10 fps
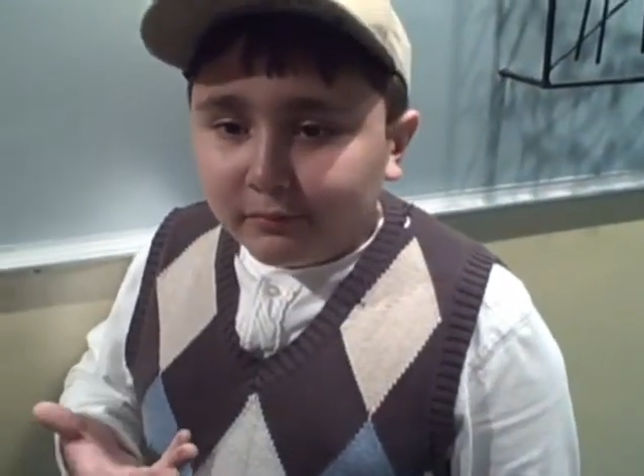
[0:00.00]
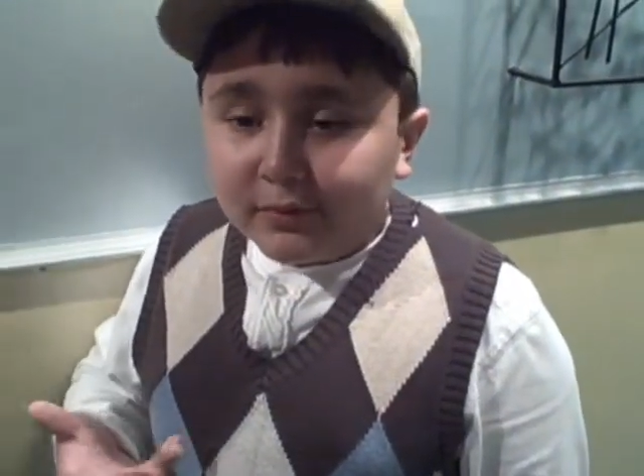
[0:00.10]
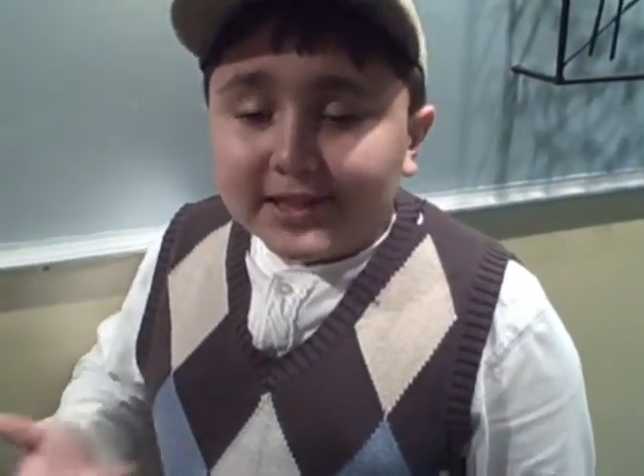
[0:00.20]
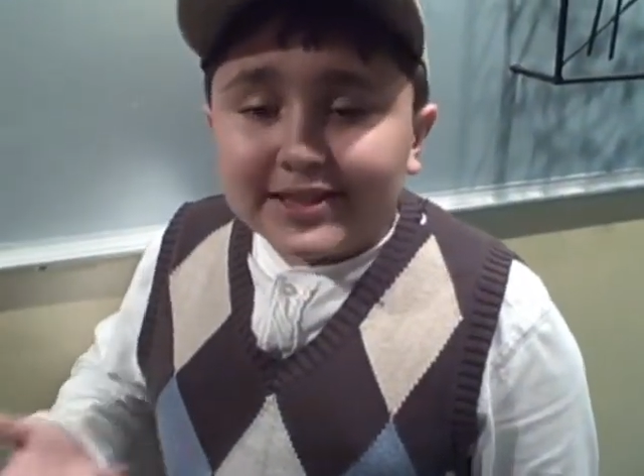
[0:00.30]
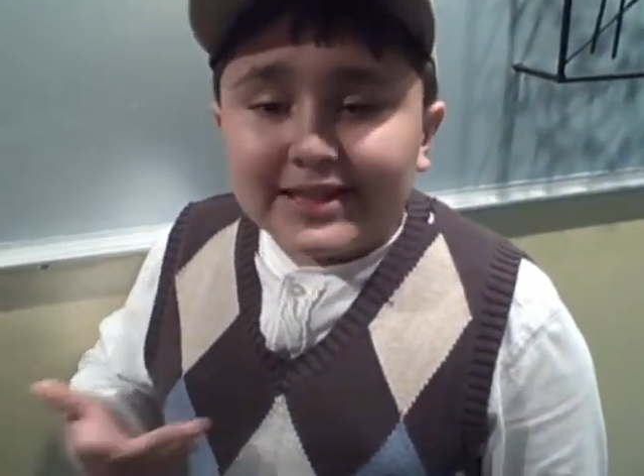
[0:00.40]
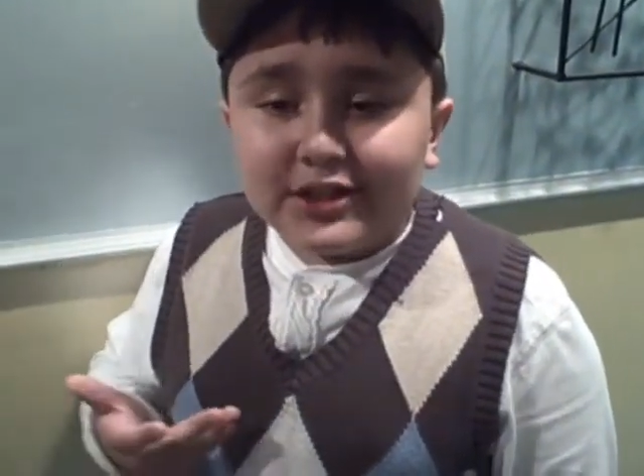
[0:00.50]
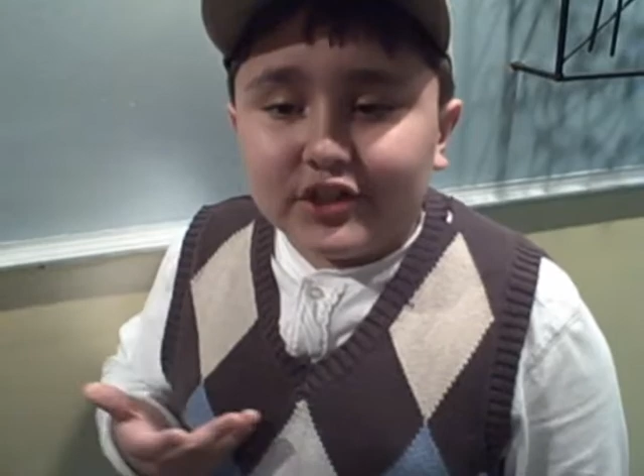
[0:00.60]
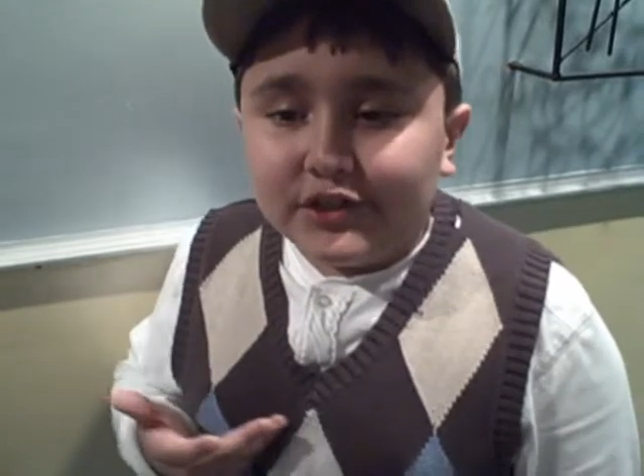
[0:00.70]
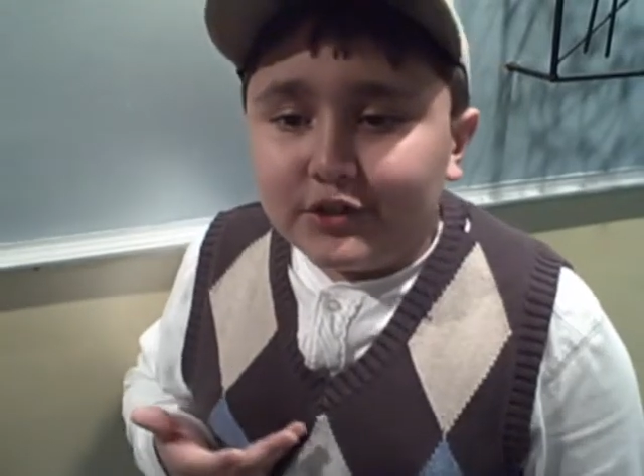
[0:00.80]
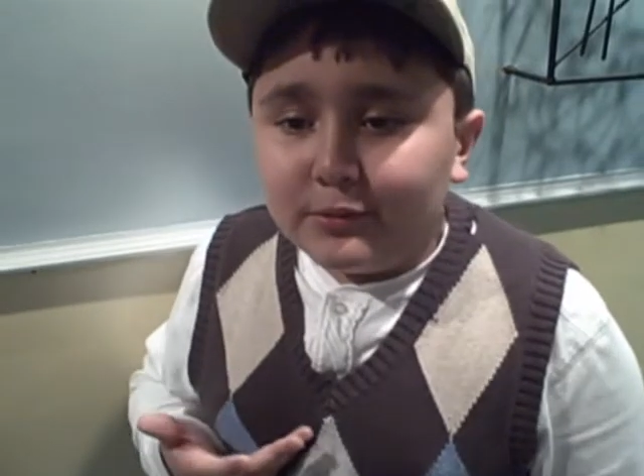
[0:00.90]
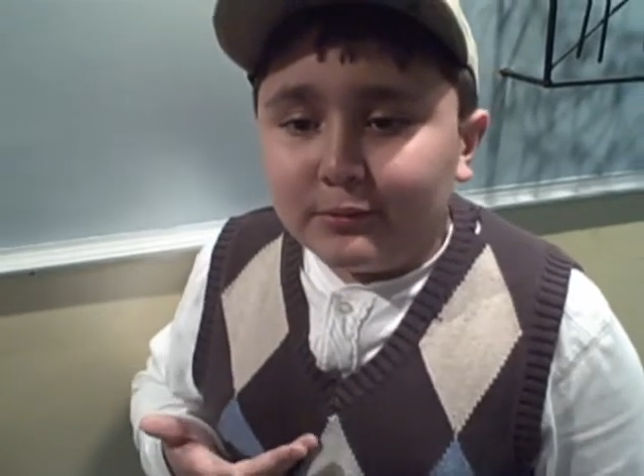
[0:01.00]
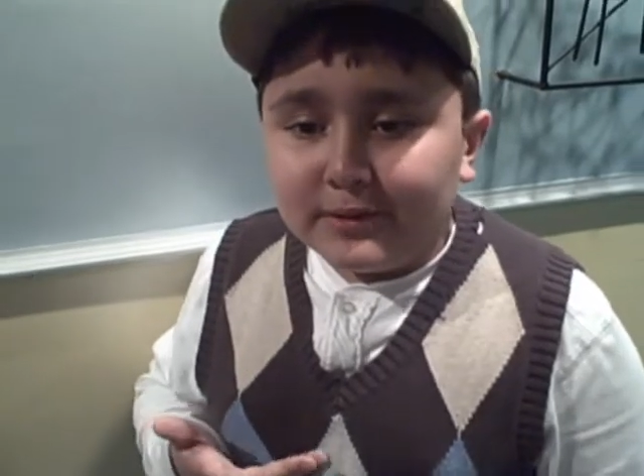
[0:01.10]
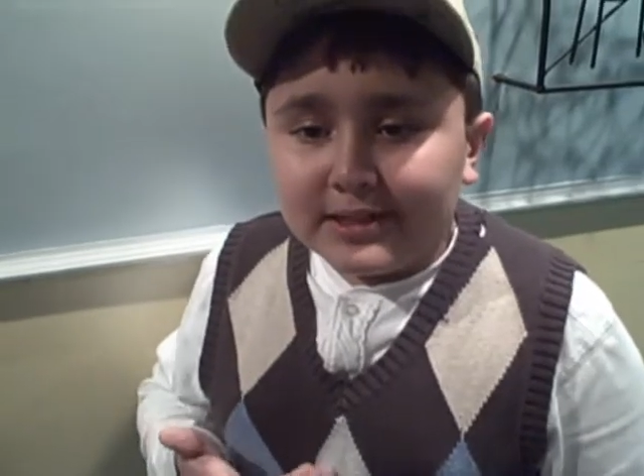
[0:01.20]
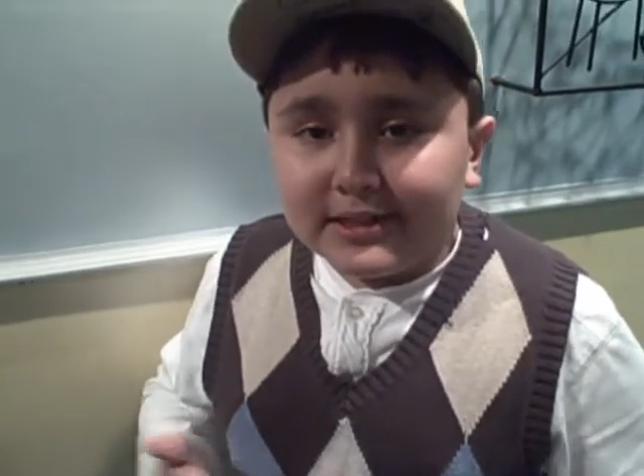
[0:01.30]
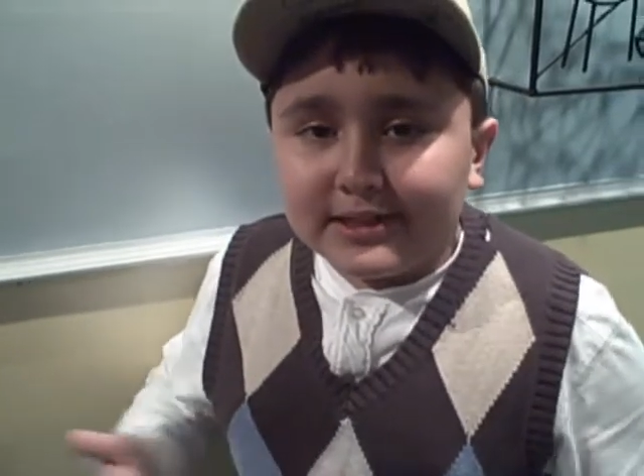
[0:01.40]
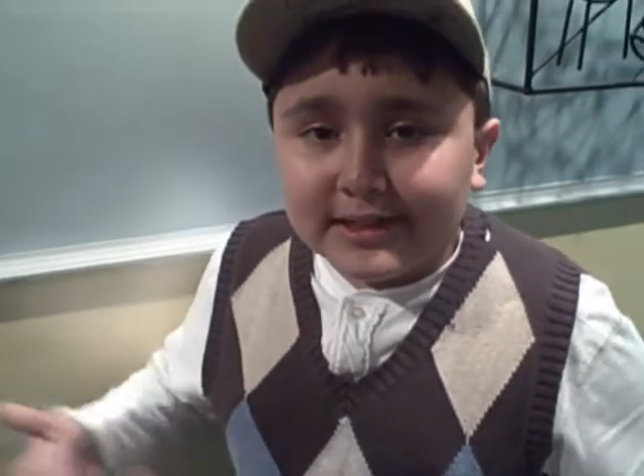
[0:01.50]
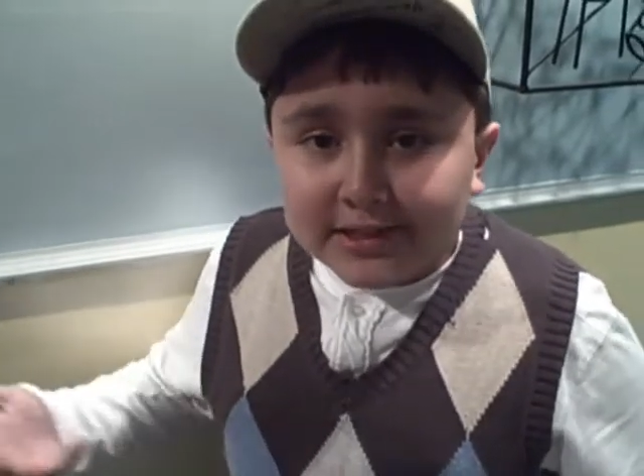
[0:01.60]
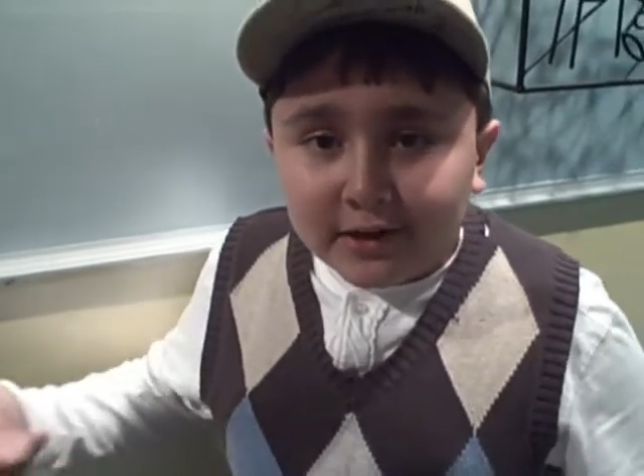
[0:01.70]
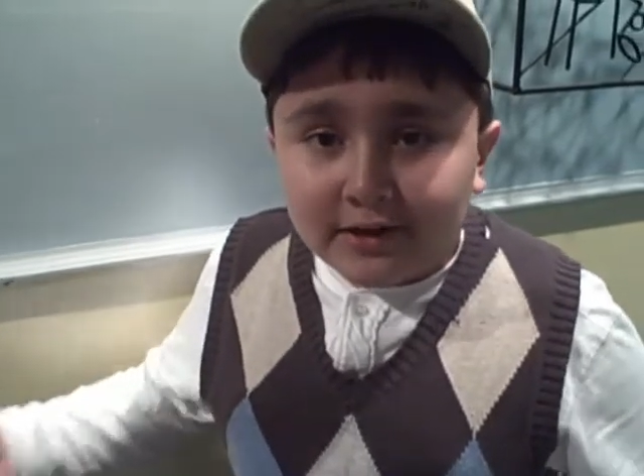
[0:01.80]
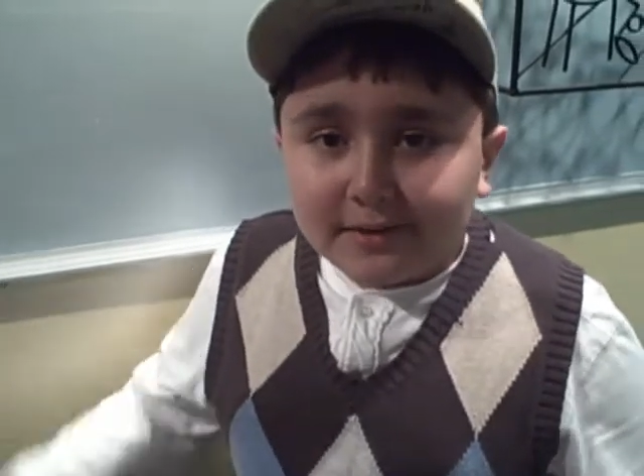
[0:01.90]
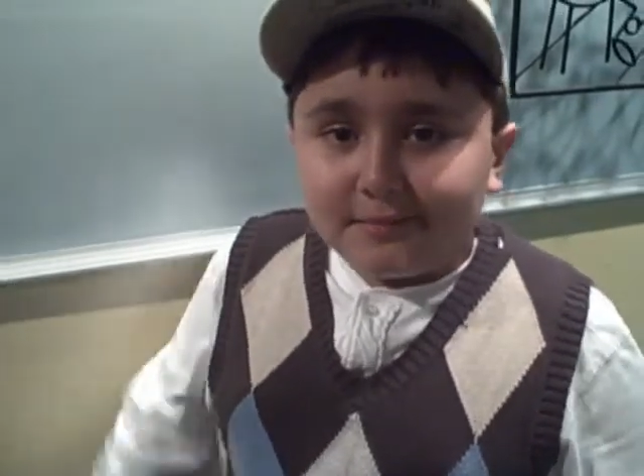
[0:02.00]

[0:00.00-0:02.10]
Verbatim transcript: Well, this is actually true. It's because I suck.